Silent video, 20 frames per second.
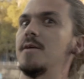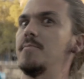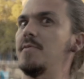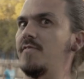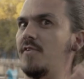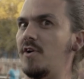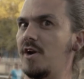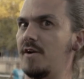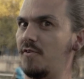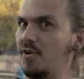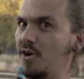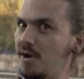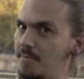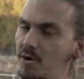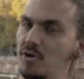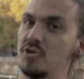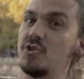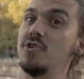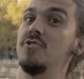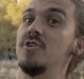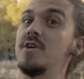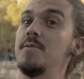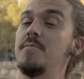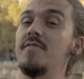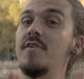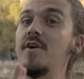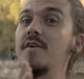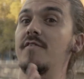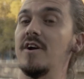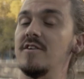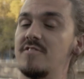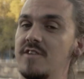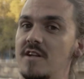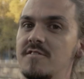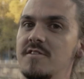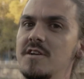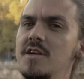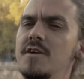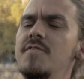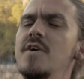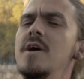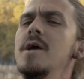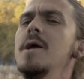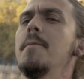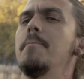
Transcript: can be very, very emotional, can be very, very sensitive.